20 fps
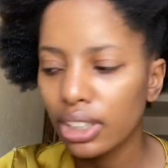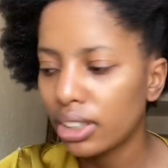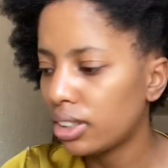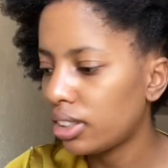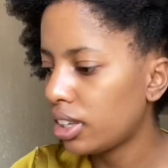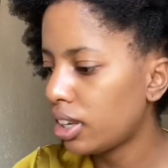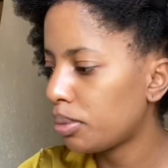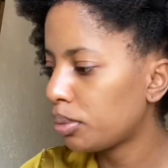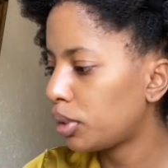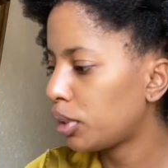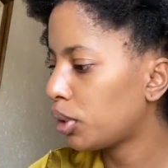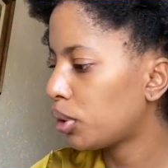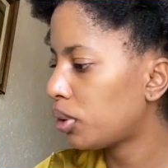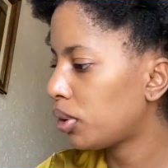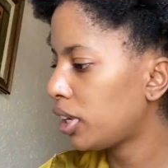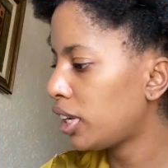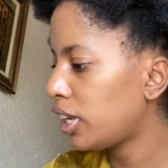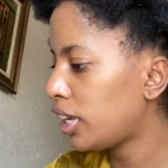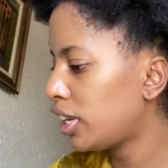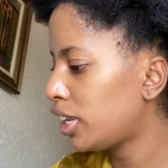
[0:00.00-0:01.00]
Now I'm gonna go
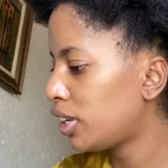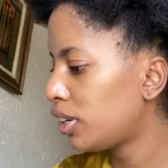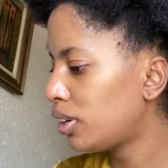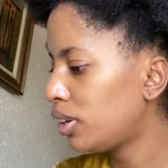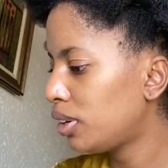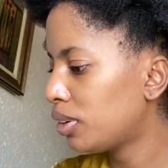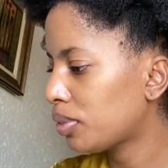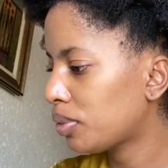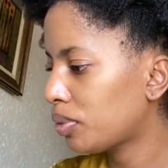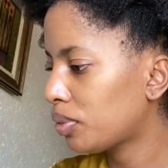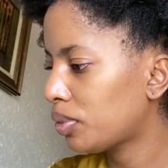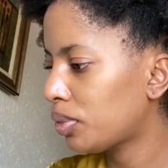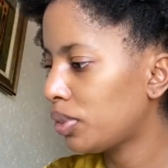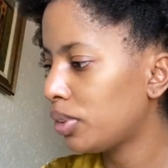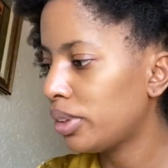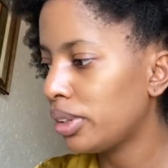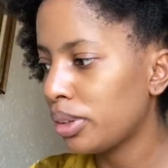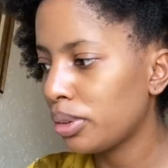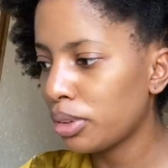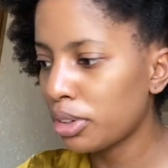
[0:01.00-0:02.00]
in
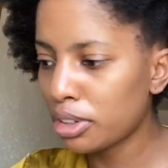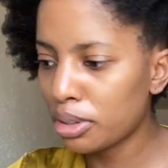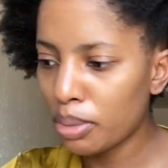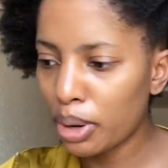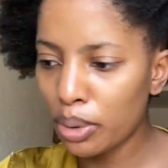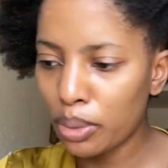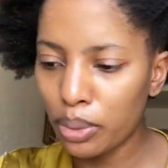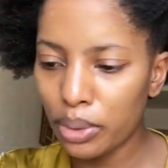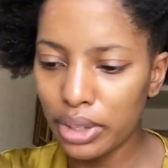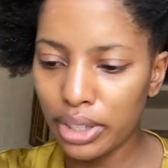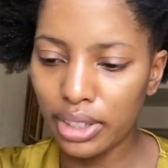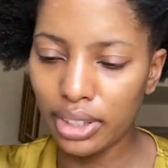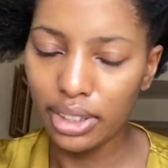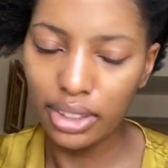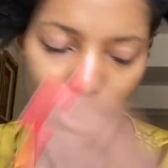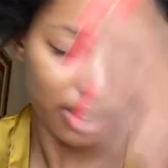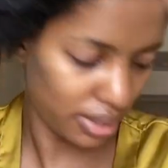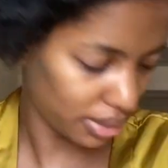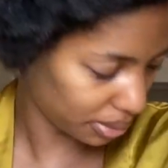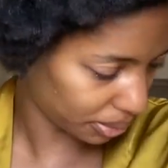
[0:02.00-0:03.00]
with my oil.